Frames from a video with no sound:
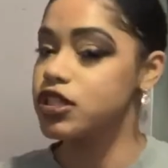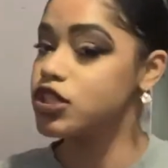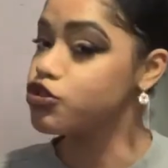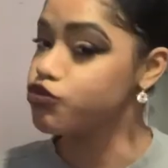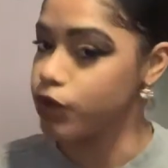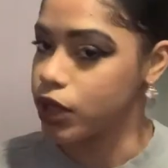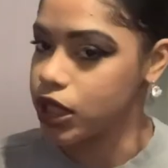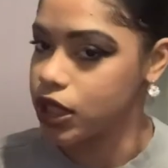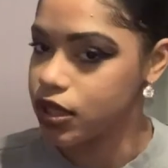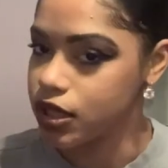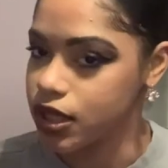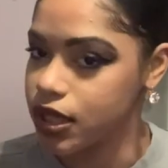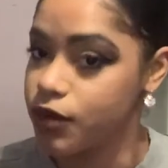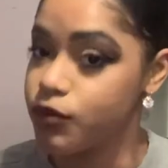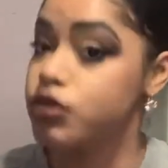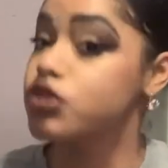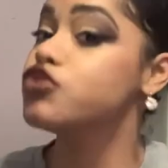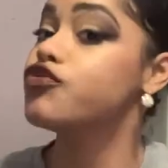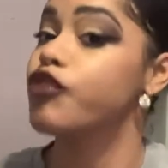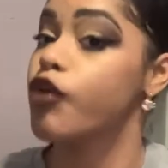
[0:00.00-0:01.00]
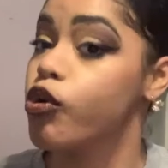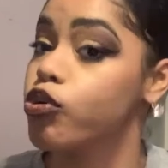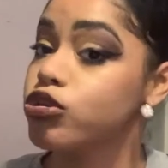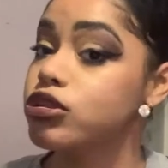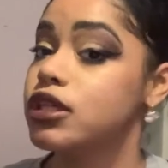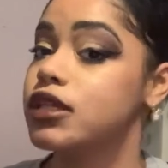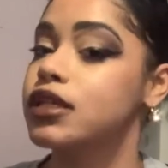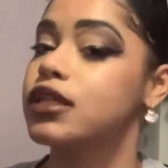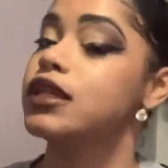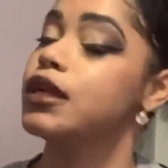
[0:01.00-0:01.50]
it's wrinkly. It was
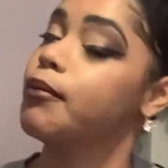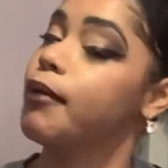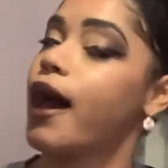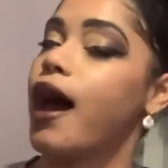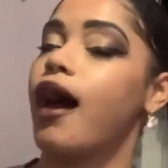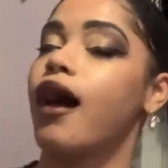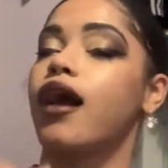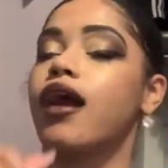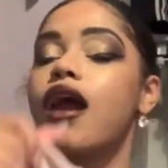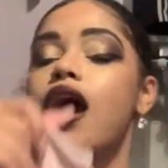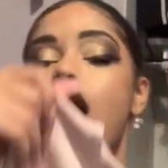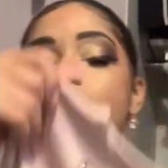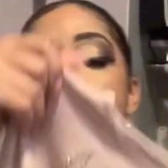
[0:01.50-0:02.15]
folded in a bag.